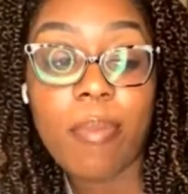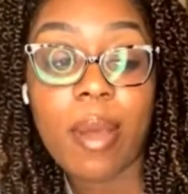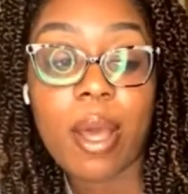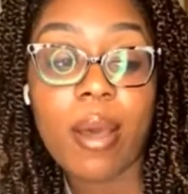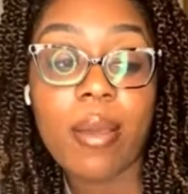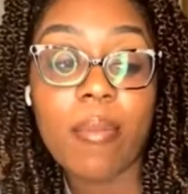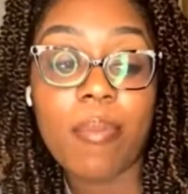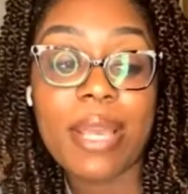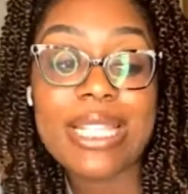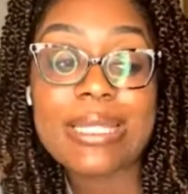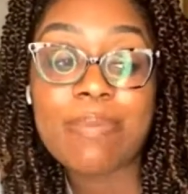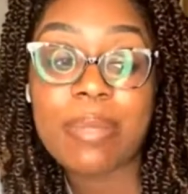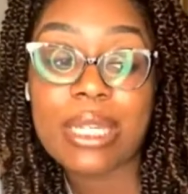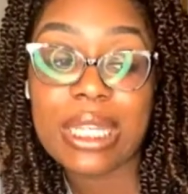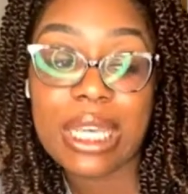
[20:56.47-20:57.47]
But
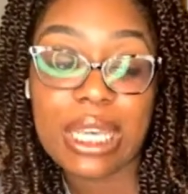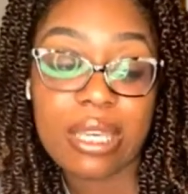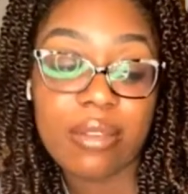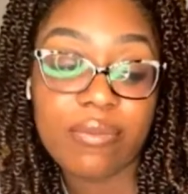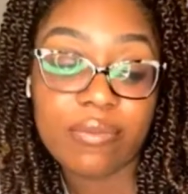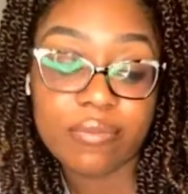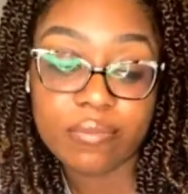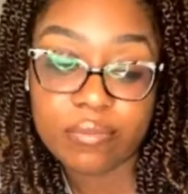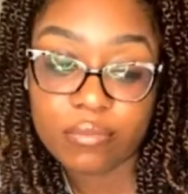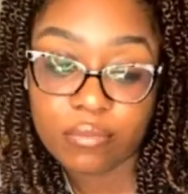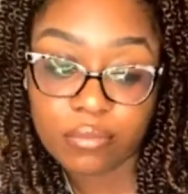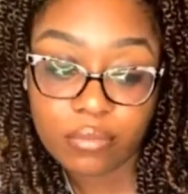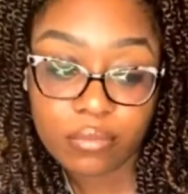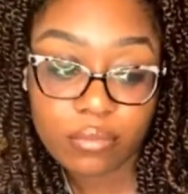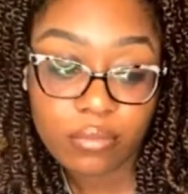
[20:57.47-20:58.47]
best believe,
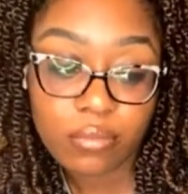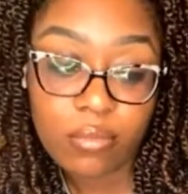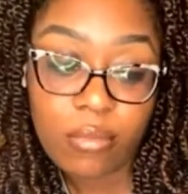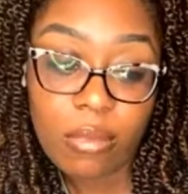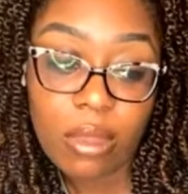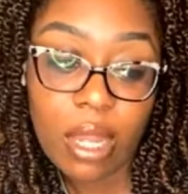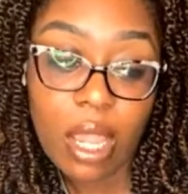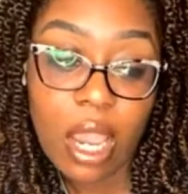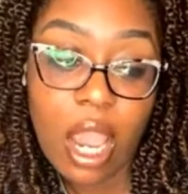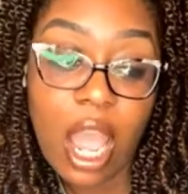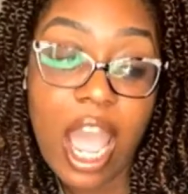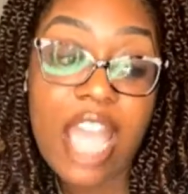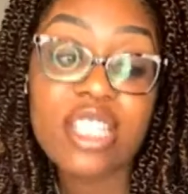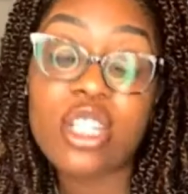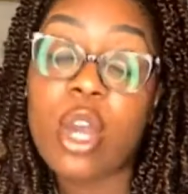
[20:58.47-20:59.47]

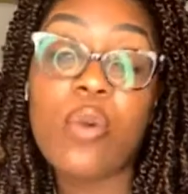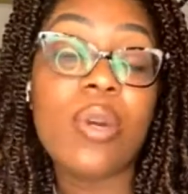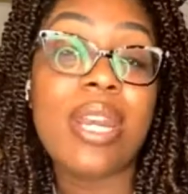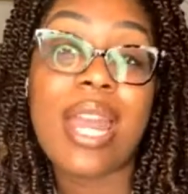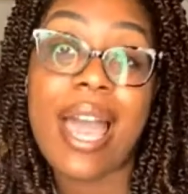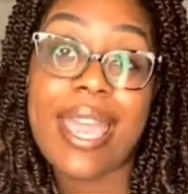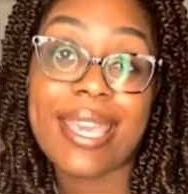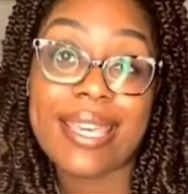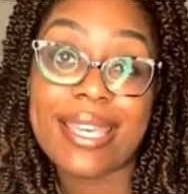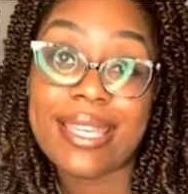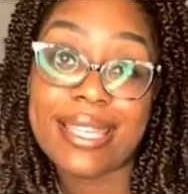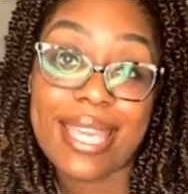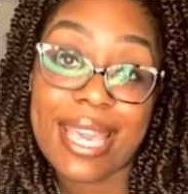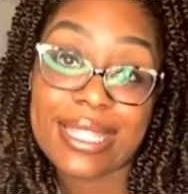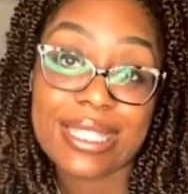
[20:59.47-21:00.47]
I don't like
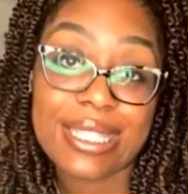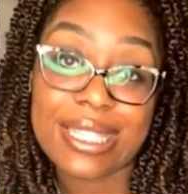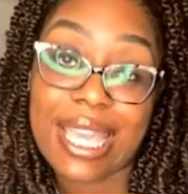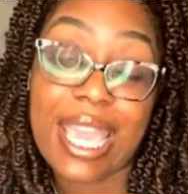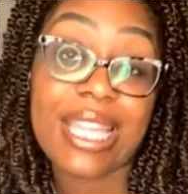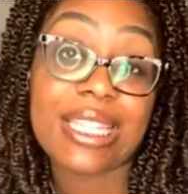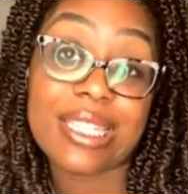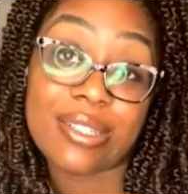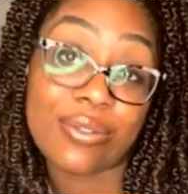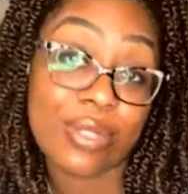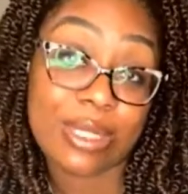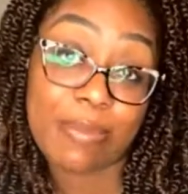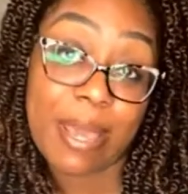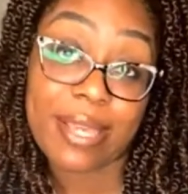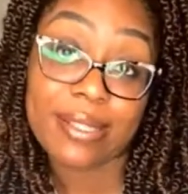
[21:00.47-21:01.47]
guests getting
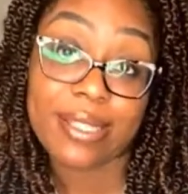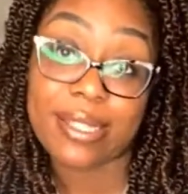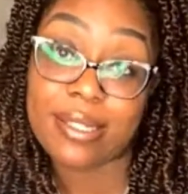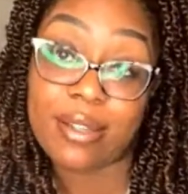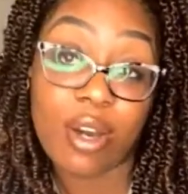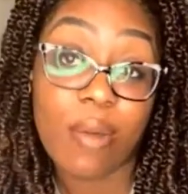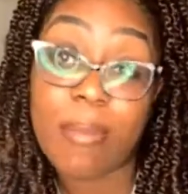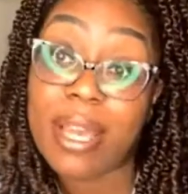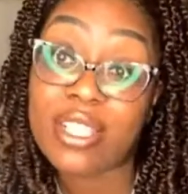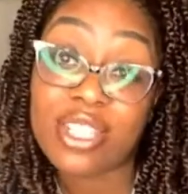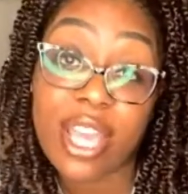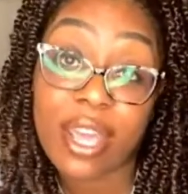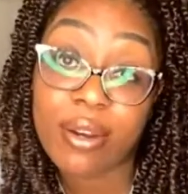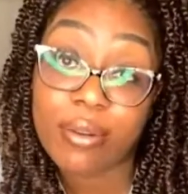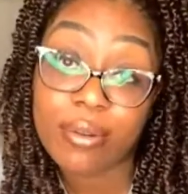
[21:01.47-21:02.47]
disrespected on my
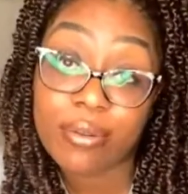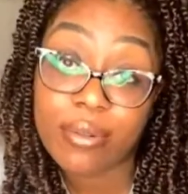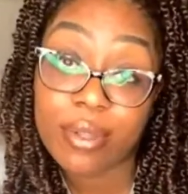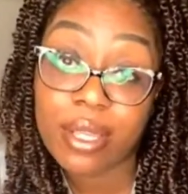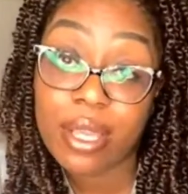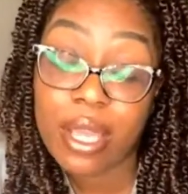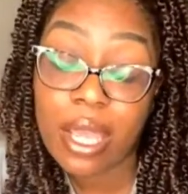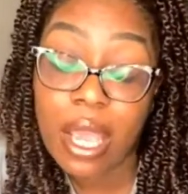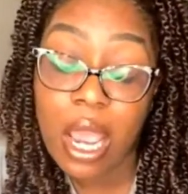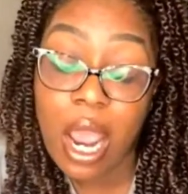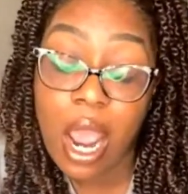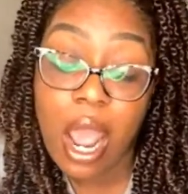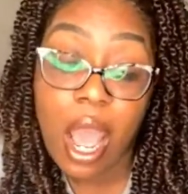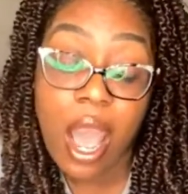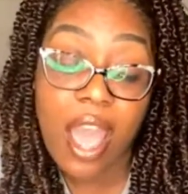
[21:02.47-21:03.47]
channel.
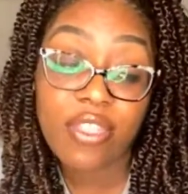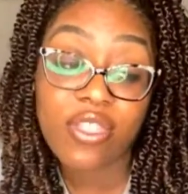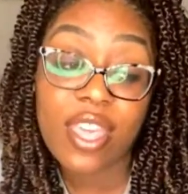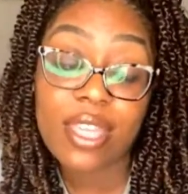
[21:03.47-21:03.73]
I